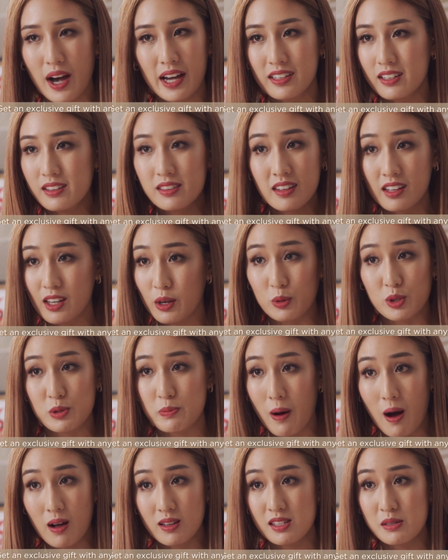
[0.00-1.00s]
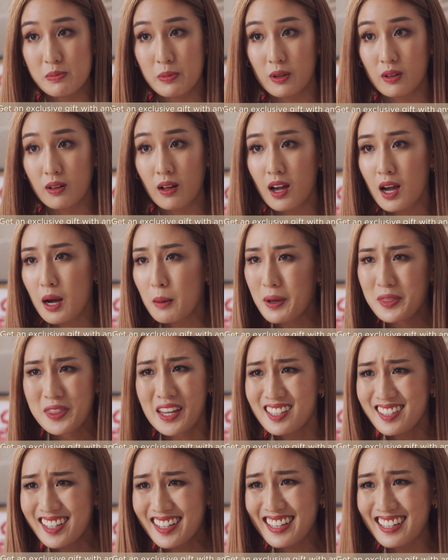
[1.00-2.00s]
I didn't think it was possible, but
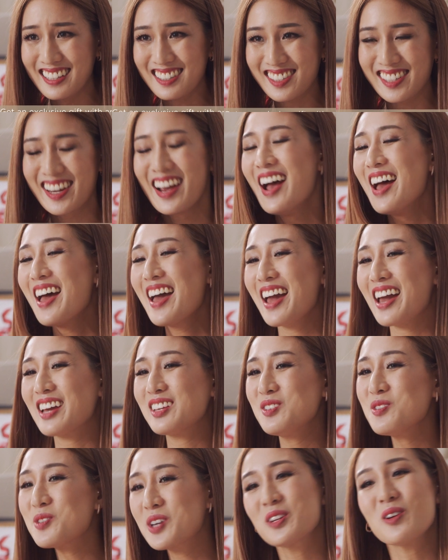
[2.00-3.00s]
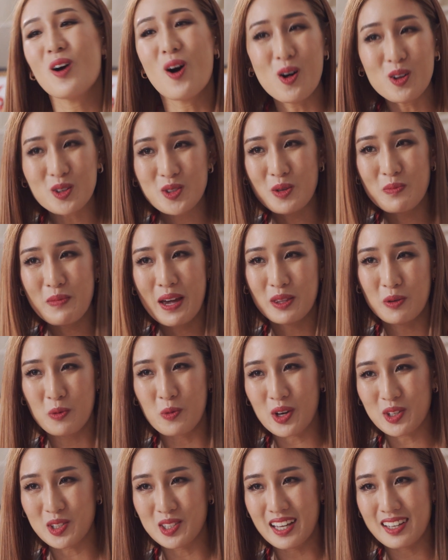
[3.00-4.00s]
they did it. And you can also make the
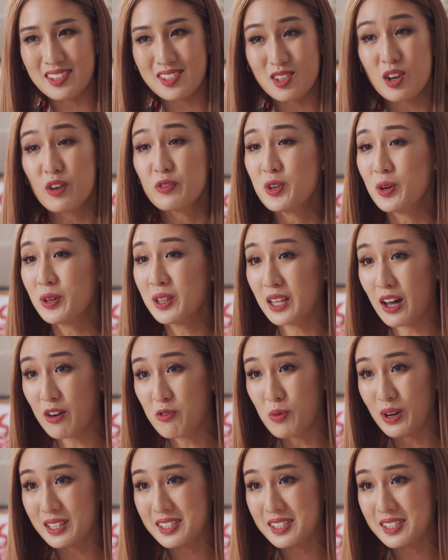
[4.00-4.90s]
wish list of your loved